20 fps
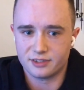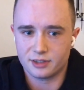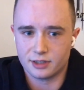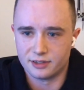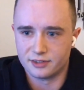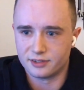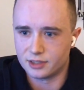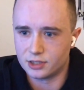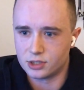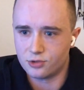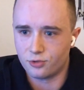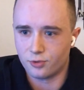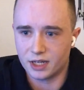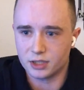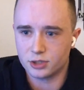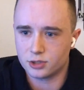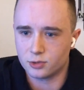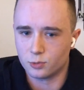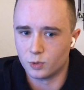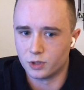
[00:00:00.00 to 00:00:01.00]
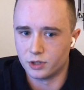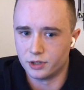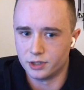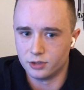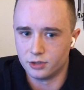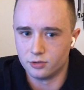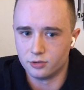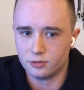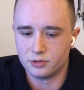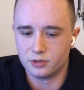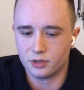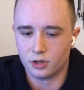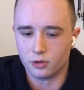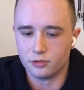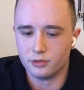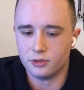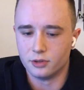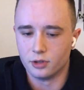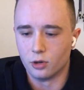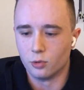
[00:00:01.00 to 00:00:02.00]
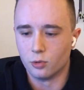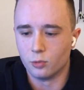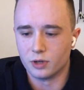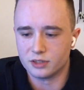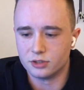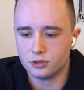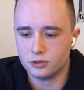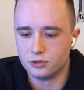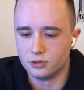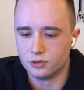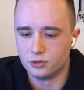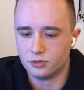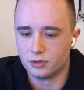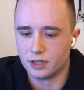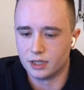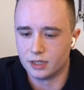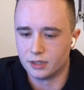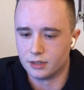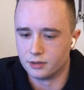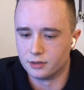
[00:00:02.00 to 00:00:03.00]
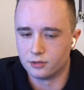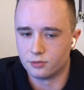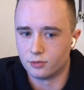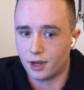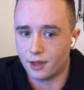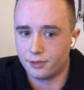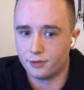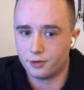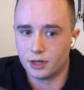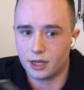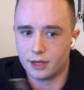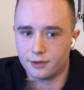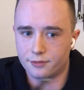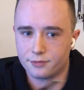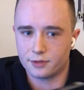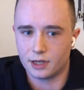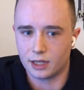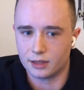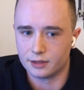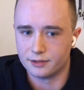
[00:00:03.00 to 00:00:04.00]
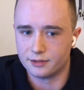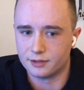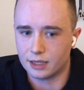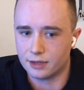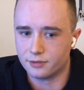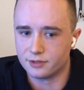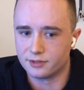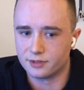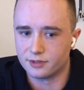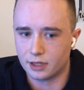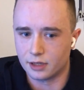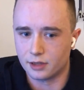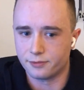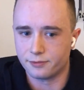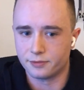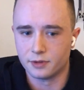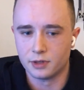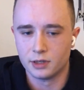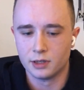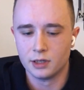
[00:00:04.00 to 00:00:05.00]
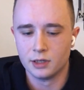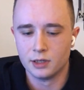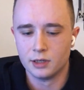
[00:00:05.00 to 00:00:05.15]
just in a situation where you don't know what to do and rather have the heli save itself